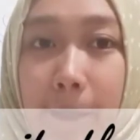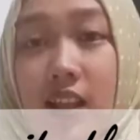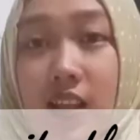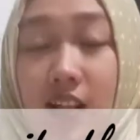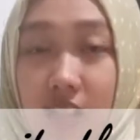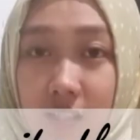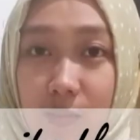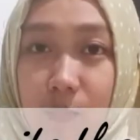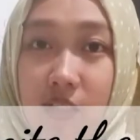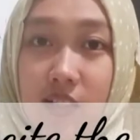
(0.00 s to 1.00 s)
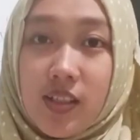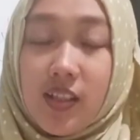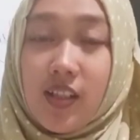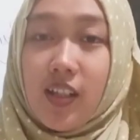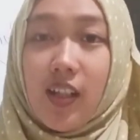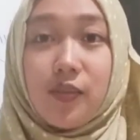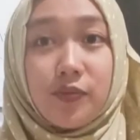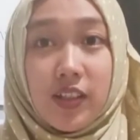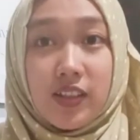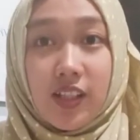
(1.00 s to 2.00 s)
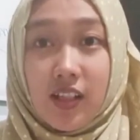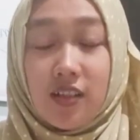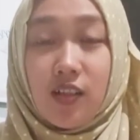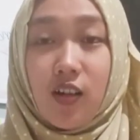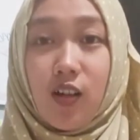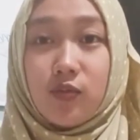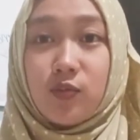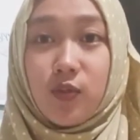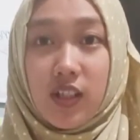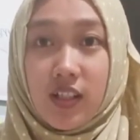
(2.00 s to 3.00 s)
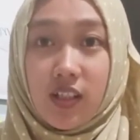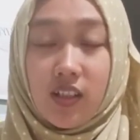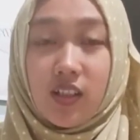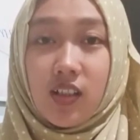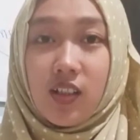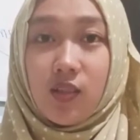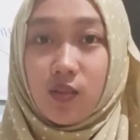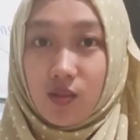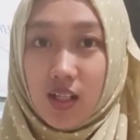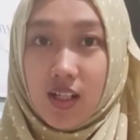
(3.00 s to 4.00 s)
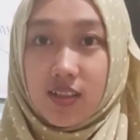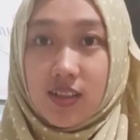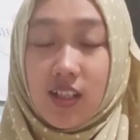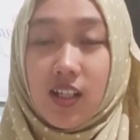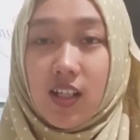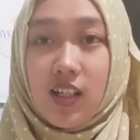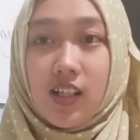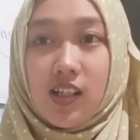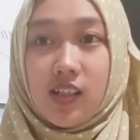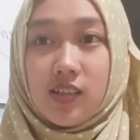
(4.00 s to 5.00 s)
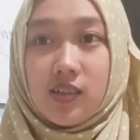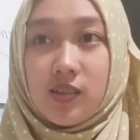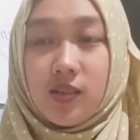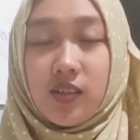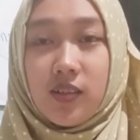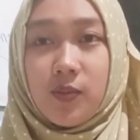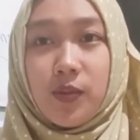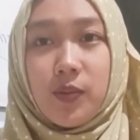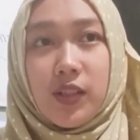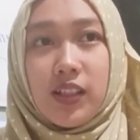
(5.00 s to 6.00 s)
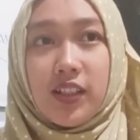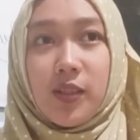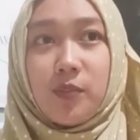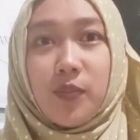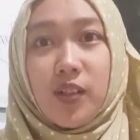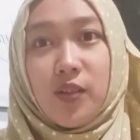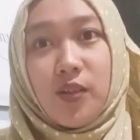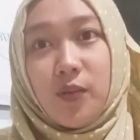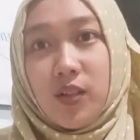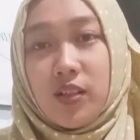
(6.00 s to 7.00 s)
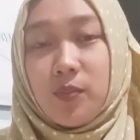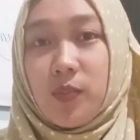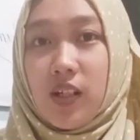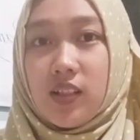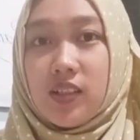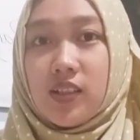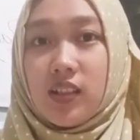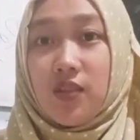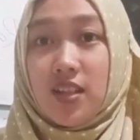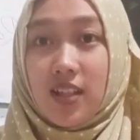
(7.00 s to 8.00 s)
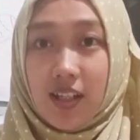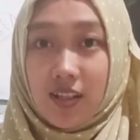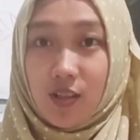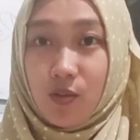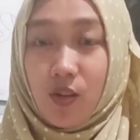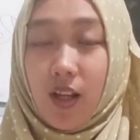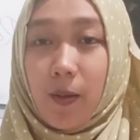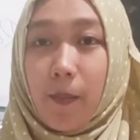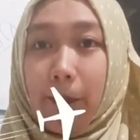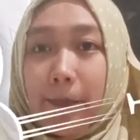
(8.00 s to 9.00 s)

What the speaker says: There are many advantage of reading Quran. We will get many reward by reciting Quran.